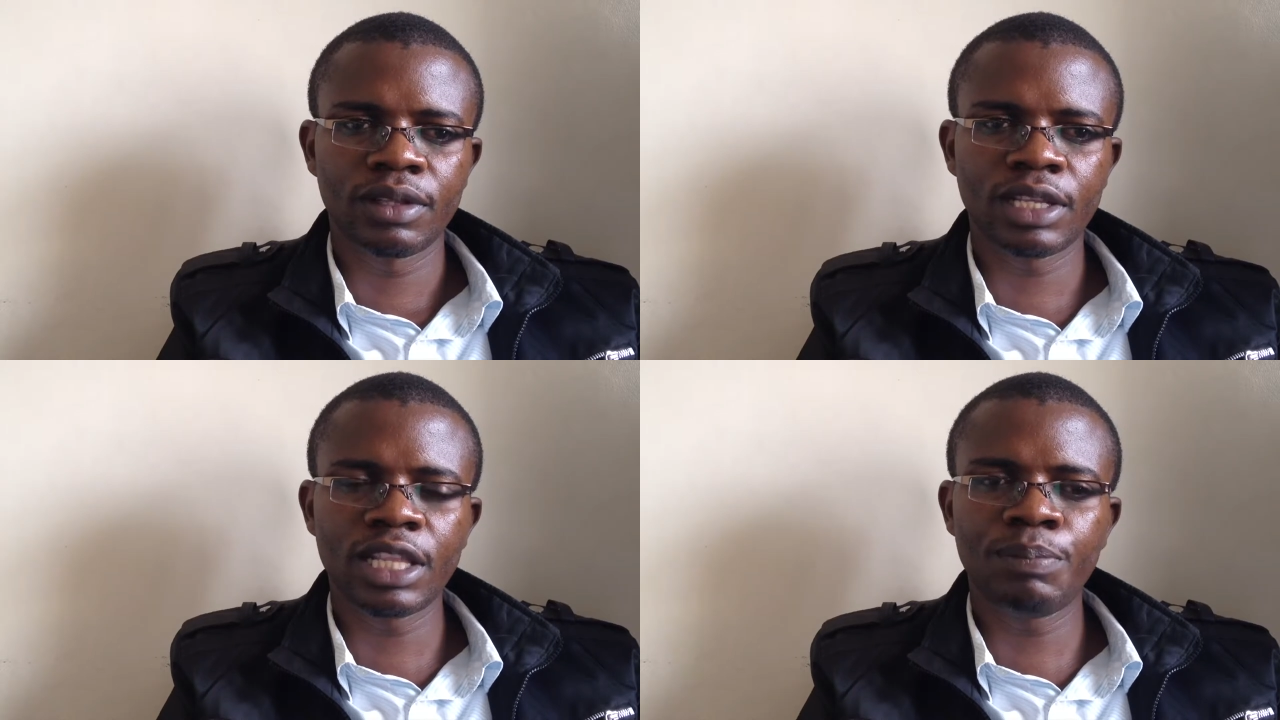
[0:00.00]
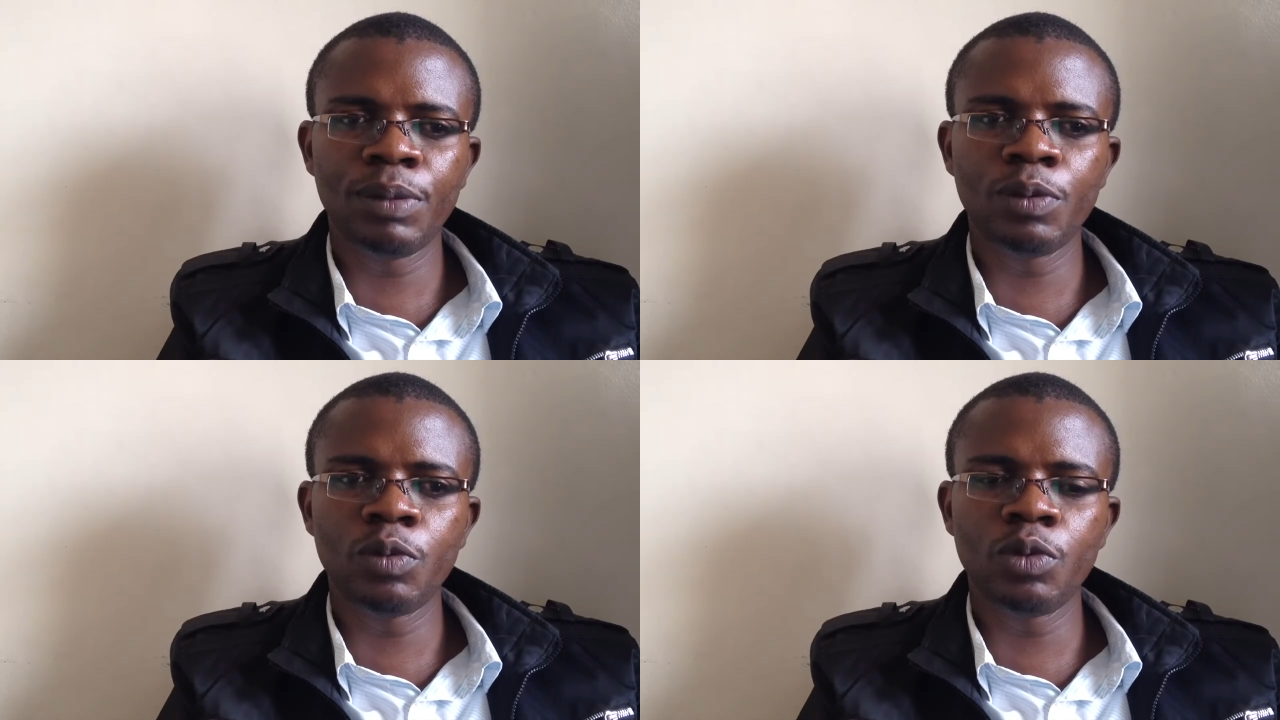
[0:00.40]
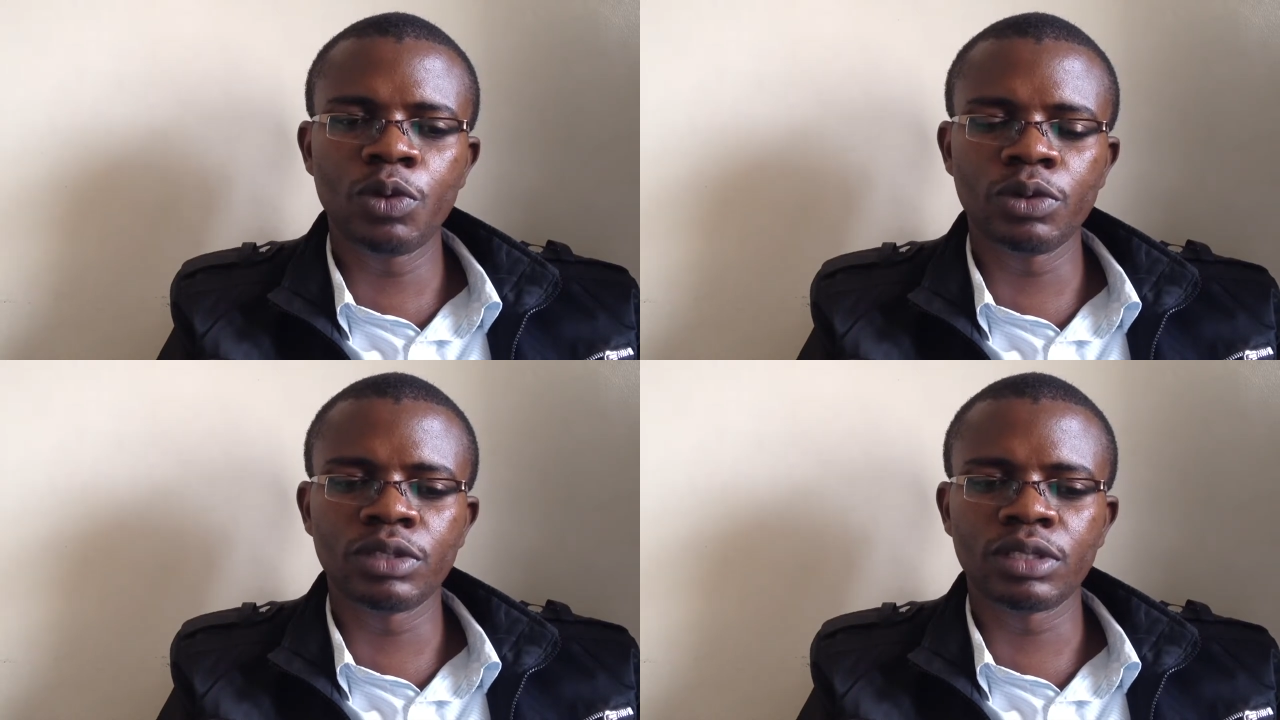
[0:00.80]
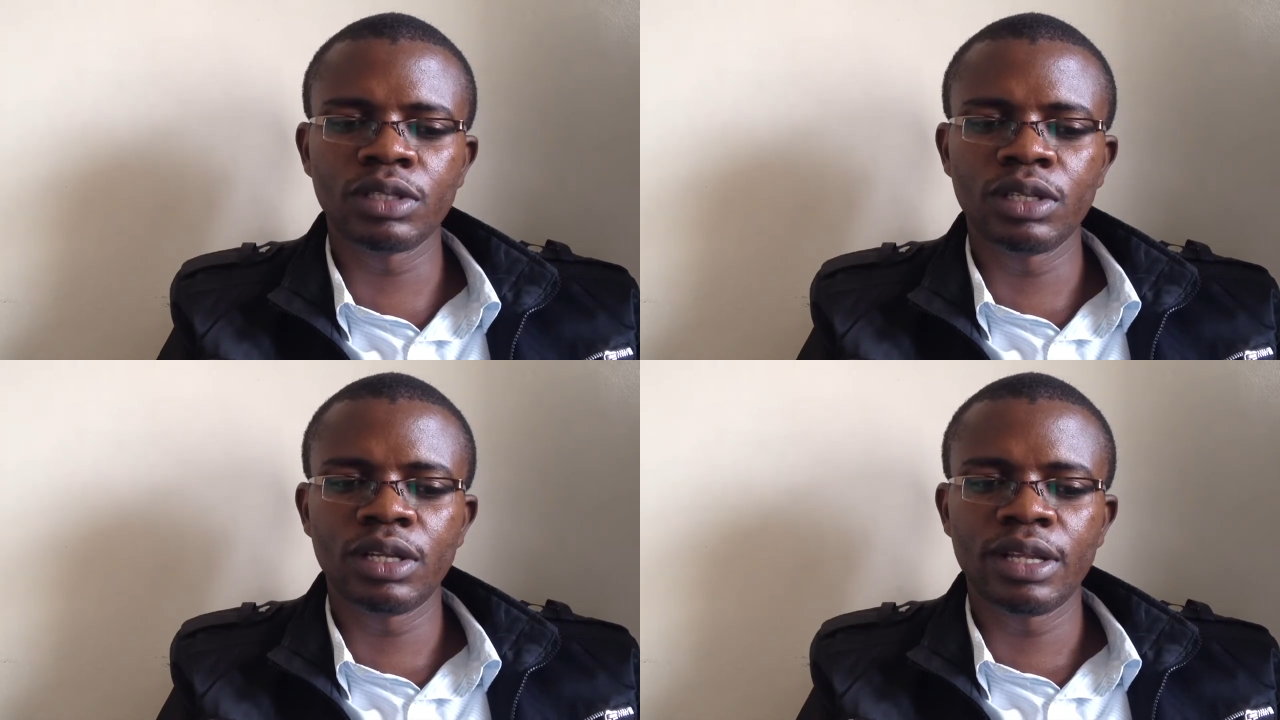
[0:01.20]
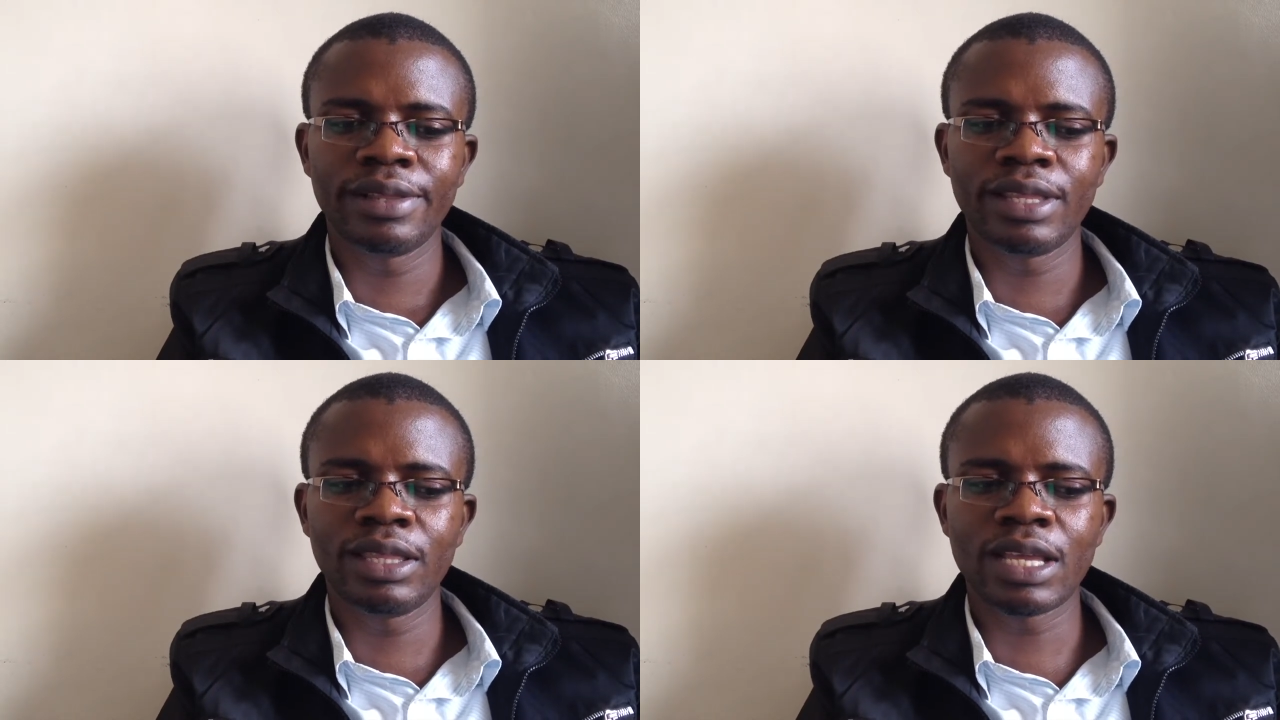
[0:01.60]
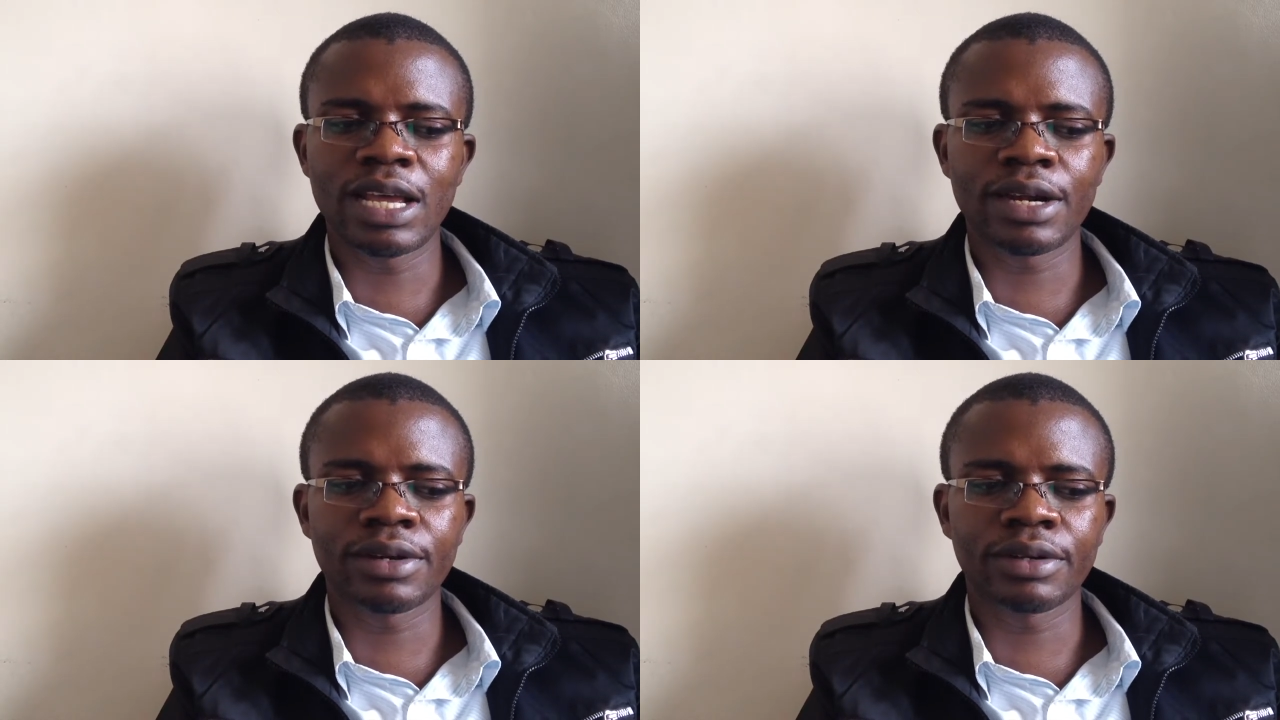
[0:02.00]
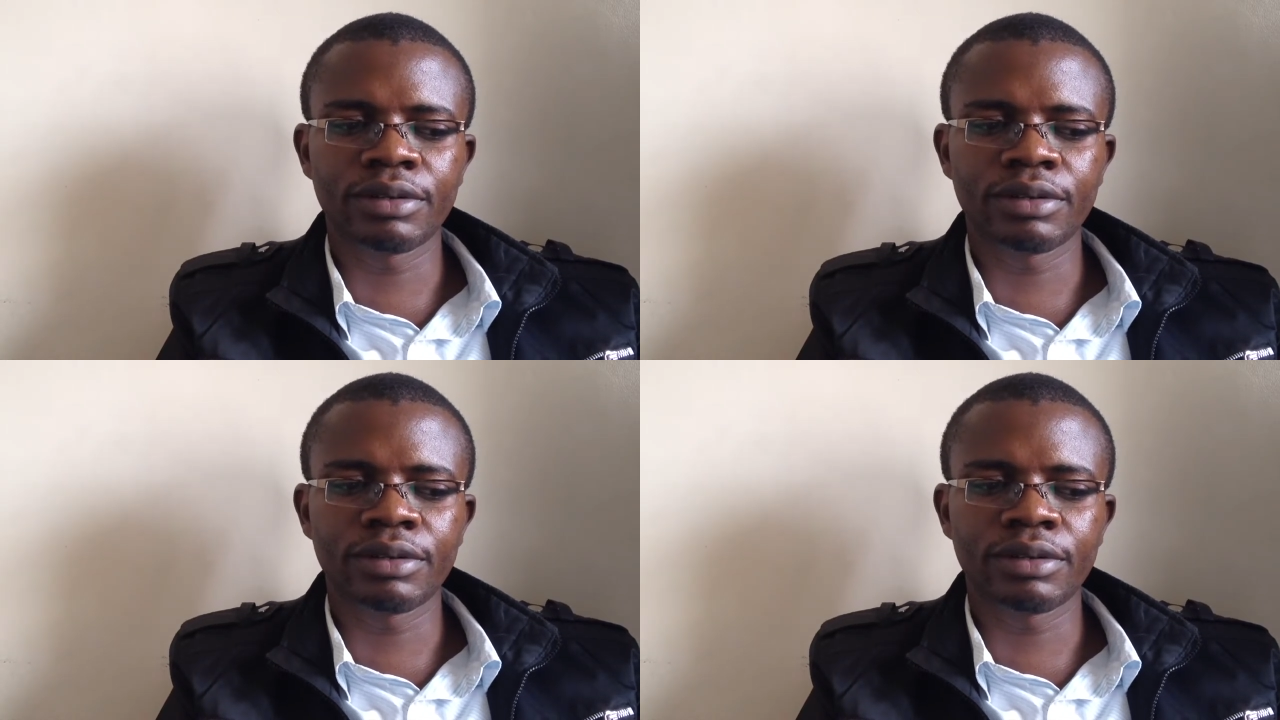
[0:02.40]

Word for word: That the people who knows that they are,